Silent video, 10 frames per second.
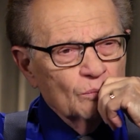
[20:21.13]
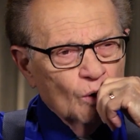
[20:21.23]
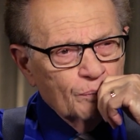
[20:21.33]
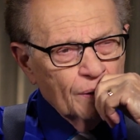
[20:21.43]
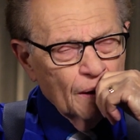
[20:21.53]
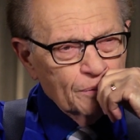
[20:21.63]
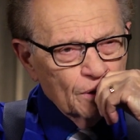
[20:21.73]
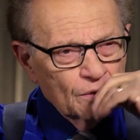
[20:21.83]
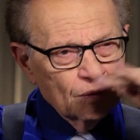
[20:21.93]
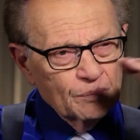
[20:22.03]
it more
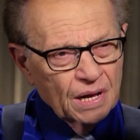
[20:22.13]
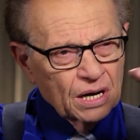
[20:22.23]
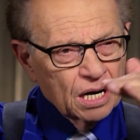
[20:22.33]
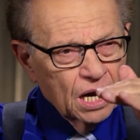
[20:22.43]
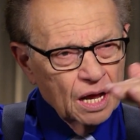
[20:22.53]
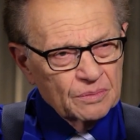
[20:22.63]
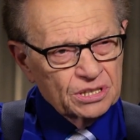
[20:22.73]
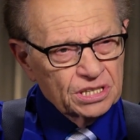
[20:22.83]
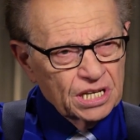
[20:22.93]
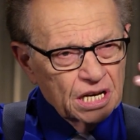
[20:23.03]
popular in better
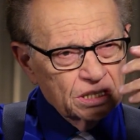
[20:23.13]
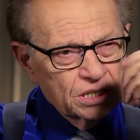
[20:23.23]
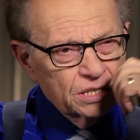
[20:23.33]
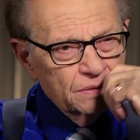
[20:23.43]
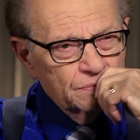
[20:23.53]
climate states?